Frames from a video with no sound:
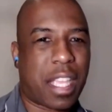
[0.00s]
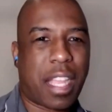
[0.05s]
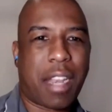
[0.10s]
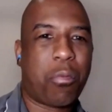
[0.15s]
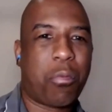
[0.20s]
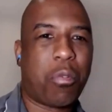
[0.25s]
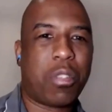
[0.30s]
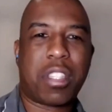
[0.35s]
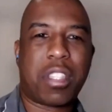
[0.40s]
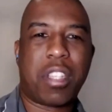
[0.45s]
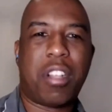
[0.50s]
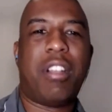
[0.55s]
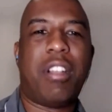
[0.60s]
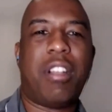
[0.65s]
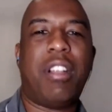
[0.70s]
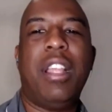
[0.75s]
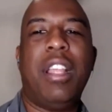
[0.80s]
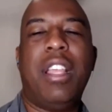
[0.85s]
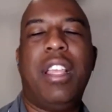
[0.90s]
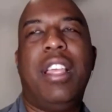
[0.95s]
Kind of was
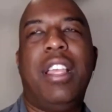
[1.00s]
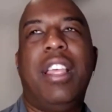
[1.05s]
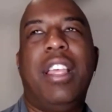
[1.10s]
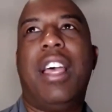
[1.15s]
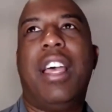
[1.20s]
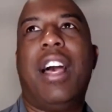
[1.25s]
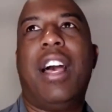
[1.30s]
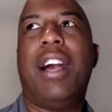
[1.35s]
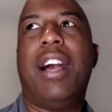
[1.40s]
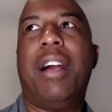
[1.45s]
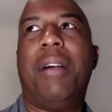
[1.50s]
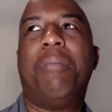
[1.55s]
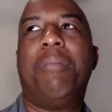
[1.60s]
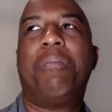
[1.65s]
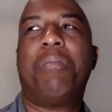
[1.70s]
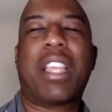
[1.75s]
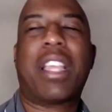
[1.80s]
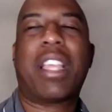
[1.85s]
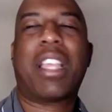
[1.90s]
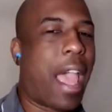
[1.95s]
there
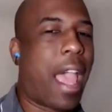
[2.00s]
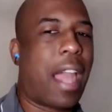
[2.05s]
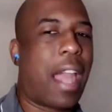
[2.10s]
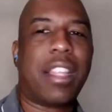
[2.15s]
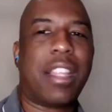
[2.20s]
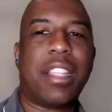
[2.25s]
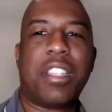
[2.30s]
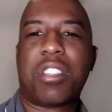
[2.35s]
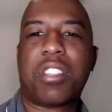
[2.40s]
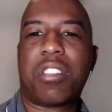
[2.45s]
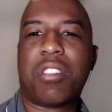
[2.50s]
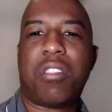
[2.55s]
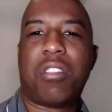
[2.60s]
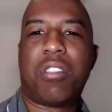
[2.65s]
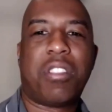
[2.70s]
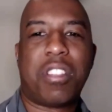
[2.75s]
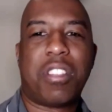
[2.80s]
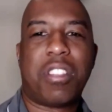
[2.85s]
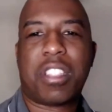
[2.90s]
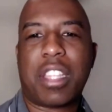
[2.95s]
a catalyst
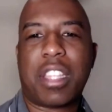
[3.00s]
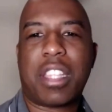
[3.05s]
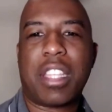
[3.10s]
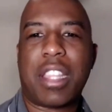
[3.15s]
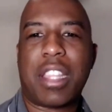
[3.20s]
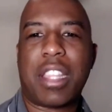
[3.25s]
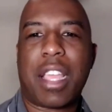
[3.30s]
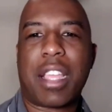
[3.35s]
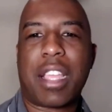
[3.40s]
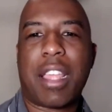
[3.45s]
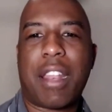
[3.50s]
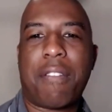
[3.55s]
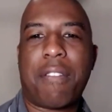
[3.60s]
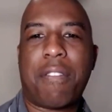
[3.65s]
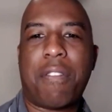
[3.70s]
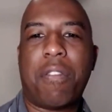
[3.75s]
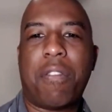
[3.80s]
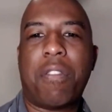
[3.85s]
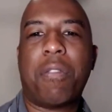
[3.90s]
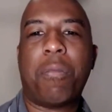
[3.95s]
or something that kind
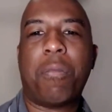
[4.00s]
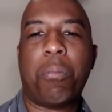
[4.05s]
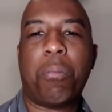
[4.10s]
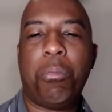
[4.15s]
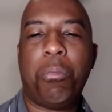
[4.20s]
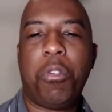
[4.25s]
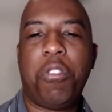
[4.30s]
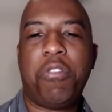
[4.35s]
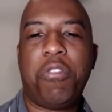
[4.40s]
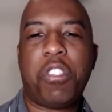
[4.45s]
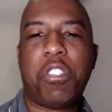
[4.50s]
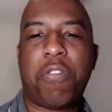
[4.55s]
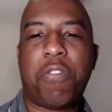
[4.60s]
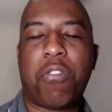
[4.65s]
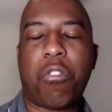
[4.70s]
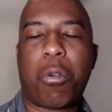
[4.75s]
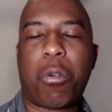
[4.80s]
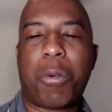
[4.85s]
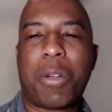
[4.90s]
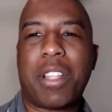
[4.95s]
of moved you
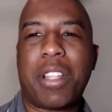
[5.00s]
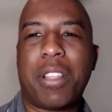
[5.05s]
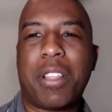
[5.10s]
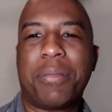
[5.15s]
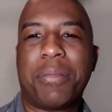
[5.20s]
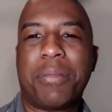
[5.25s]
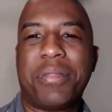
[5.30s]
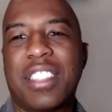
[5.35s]
forward?